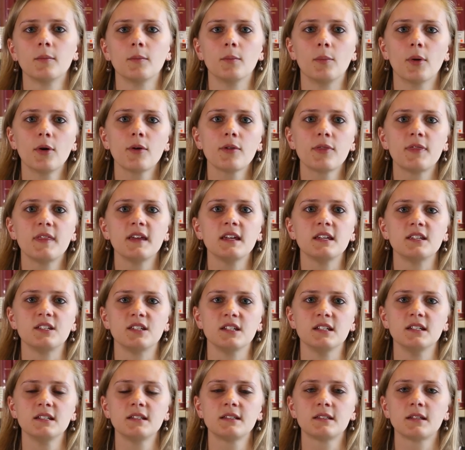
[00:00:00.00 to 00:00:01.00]
Both
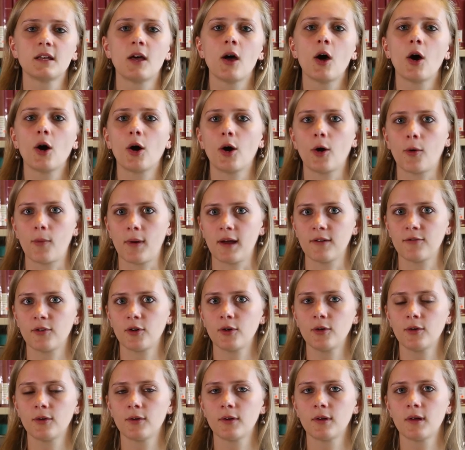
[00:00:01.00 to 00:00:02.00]
deities,
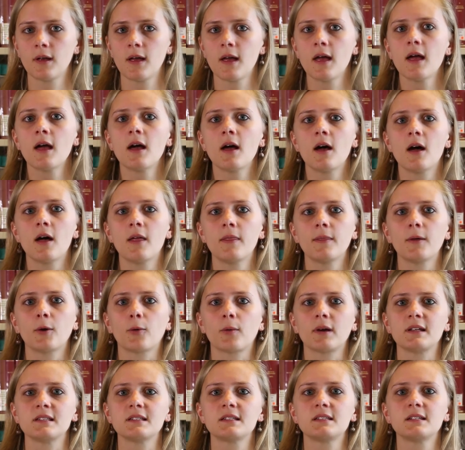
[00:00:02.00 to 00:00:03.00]
however,
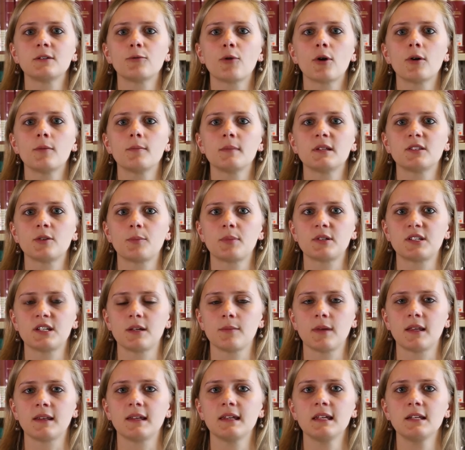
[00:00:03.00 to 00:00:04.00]
underwent
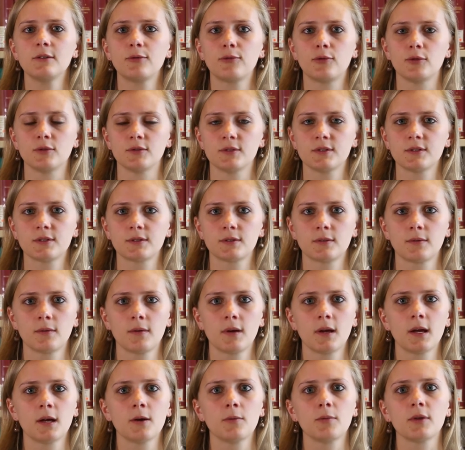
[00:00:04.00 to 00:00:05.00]
Syro-Mesopotamian influence
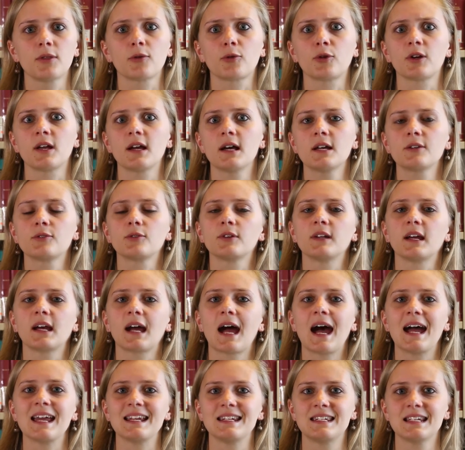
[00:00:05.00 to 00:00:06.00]
with regard to
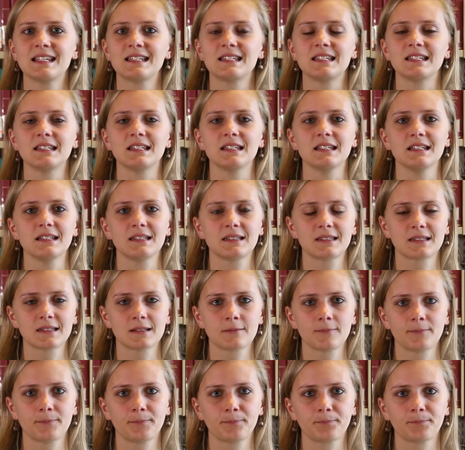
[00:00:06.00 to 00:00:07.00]
their identities.